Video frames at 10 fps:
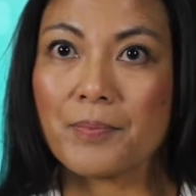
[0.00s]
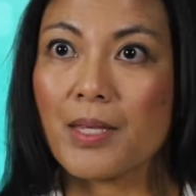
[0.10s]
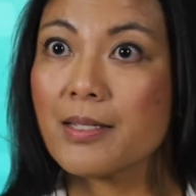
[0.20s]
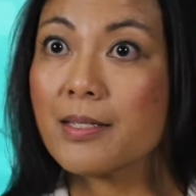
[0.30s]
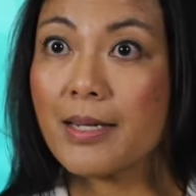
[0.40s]

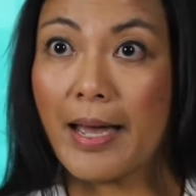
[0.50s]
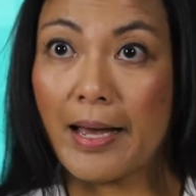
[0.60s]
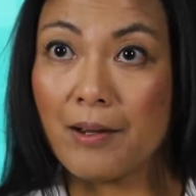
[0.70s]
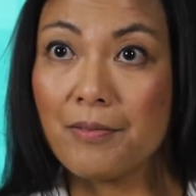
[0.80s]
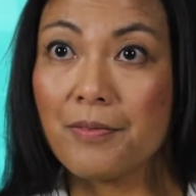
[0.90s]

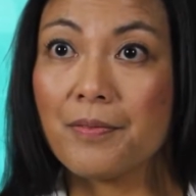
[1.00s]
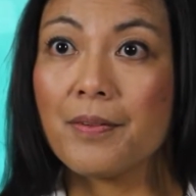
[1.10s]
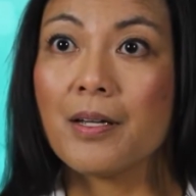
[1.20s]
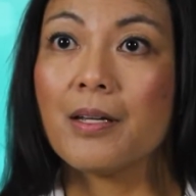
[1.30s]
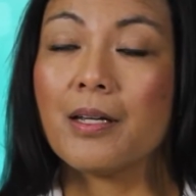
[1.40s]
staff,
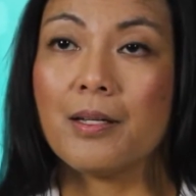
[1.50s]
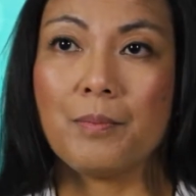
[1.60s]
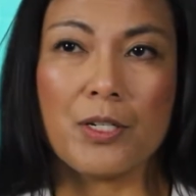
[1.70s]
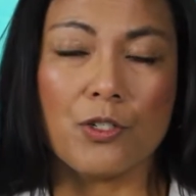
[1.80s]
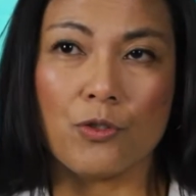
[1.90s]

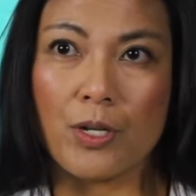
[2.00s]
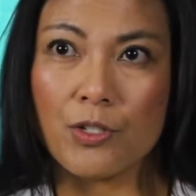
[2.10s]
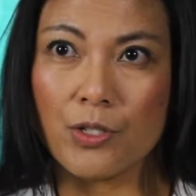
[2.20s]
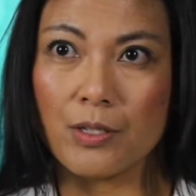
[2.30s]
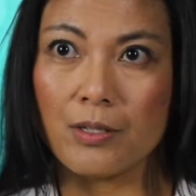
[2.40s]

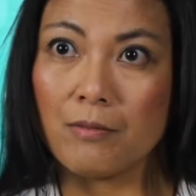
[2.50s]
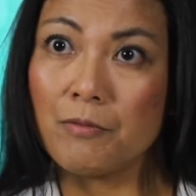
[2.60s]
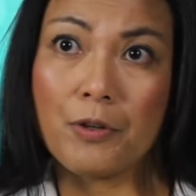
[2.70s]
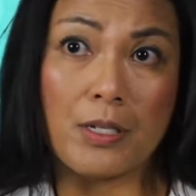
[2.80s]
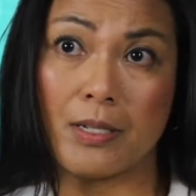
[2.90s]
administration,
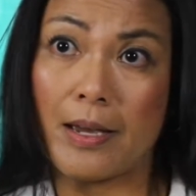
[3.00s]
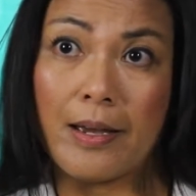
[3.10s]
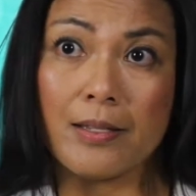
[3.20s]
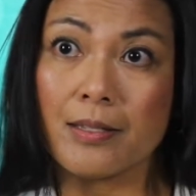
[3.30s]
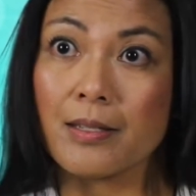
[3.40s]
front
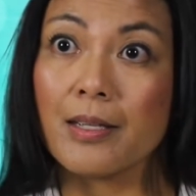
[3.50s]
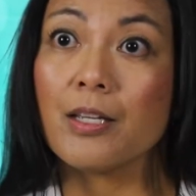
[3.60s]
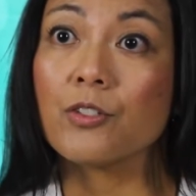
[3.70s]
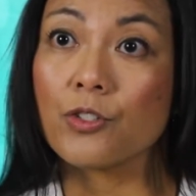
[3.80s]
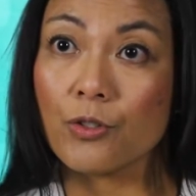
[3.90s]
desk,
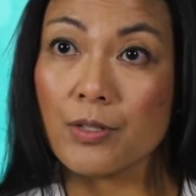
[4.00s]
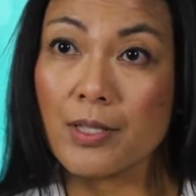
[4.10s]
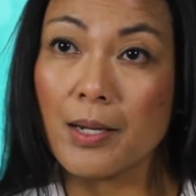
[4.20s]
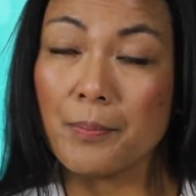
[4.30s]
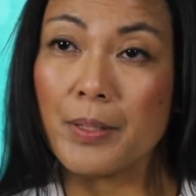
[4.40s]
insurance
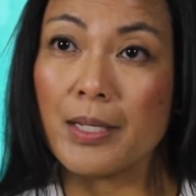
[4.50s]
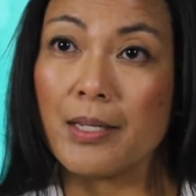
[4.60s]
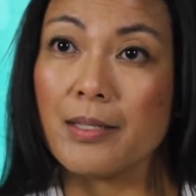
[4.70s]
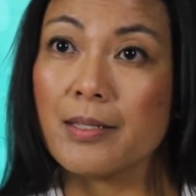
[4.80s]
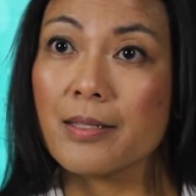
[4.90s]

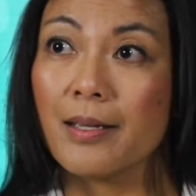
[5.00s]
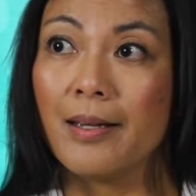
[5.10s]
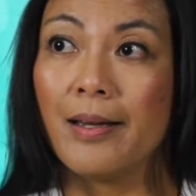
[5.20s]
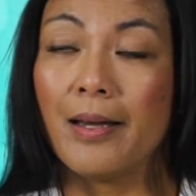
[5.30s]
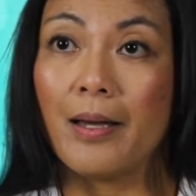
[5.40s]
companies,
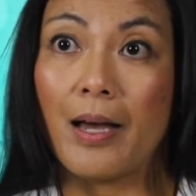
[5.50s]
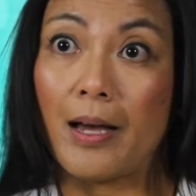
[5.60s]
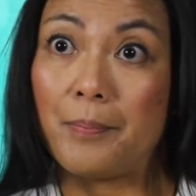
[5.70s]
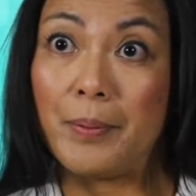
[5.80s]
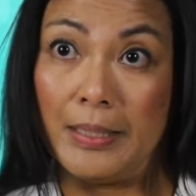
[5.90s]

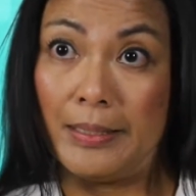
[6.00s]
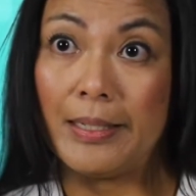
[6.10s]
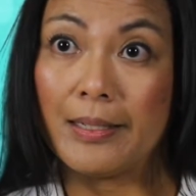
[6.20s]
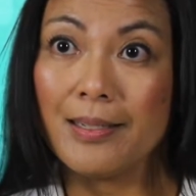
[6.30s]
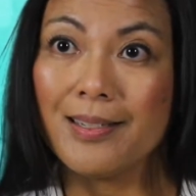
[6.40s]

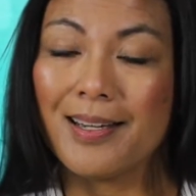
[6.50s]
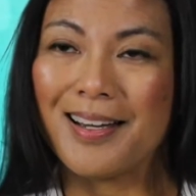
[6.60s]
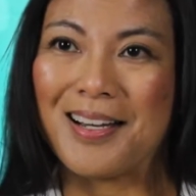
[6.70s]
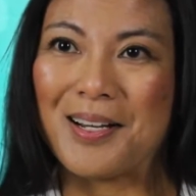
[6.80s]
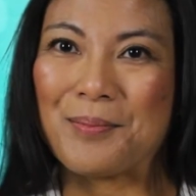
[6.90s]
billing.
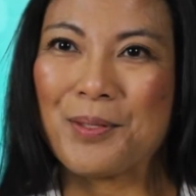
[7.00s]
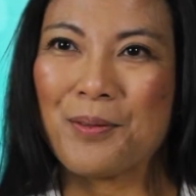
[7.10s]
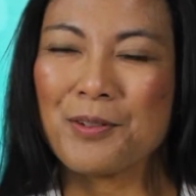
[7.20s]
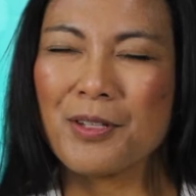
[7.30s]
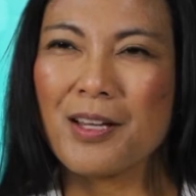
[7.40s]
So
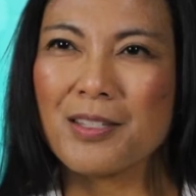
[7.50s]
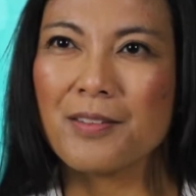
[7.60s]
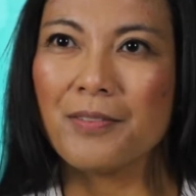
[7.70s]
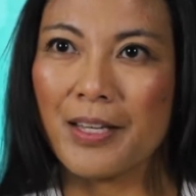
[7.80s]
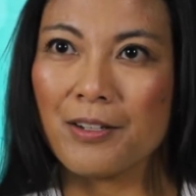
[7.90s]
there's lots
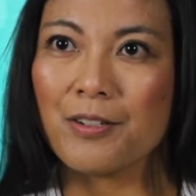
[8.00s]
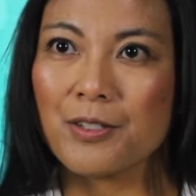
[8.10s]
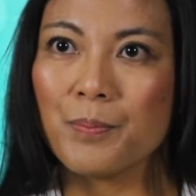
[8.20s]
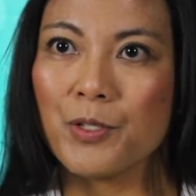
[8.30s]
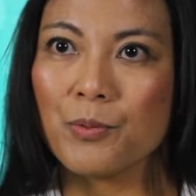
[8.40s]
of
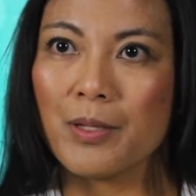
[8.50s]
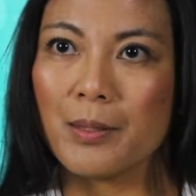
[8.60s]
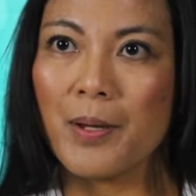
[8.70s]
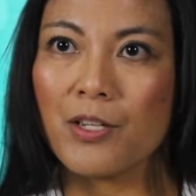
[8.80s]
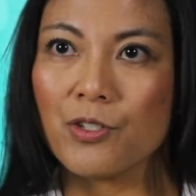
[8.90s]
layers between
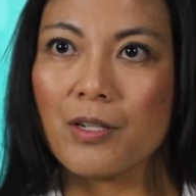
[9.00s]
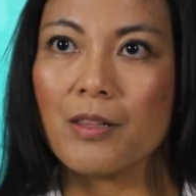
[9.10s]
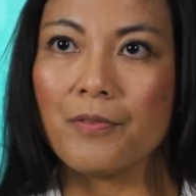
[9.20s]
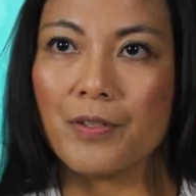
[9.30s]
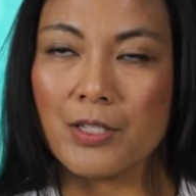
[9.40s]
the patient
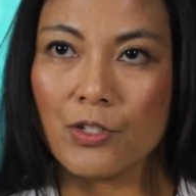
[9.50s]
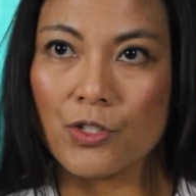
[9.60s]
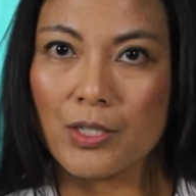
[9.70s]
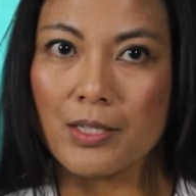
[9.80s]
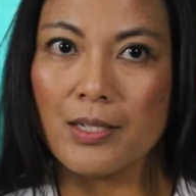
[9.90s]
and the
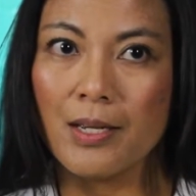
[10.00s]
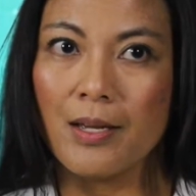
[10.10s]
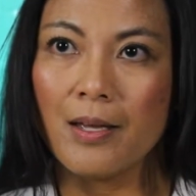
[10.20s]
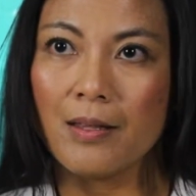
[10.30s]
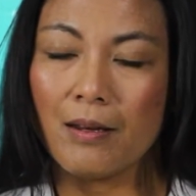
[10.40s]
physician
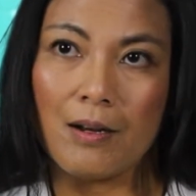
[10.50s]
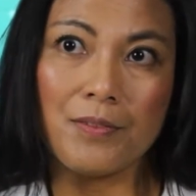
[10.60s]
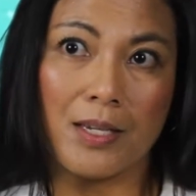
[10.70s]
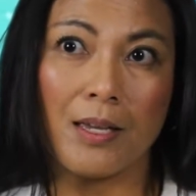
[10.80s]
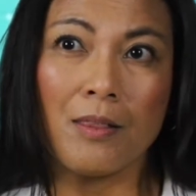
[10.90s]
that
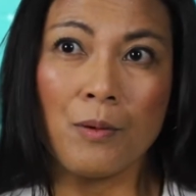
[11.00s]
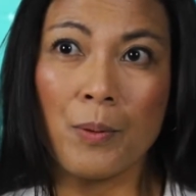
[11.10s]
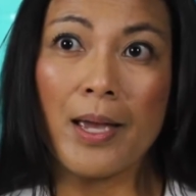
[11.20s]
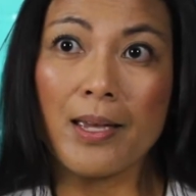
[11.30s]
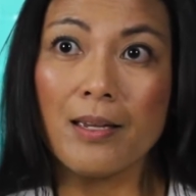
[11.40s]
often get in the
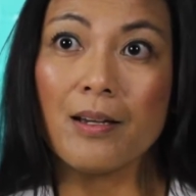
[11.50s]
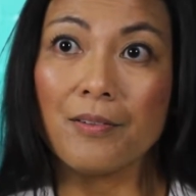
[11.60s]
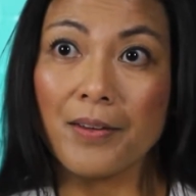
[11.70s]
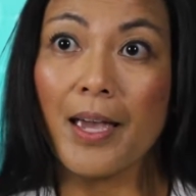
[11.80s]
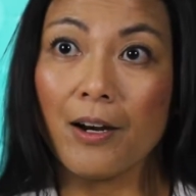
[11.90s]
way
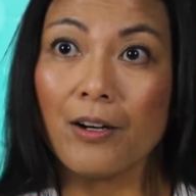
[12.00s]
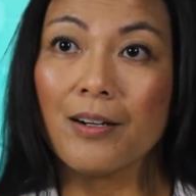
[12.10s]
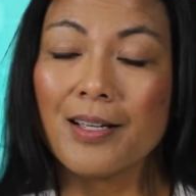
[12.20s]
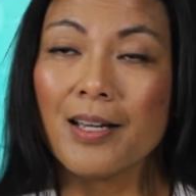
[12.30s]
of care.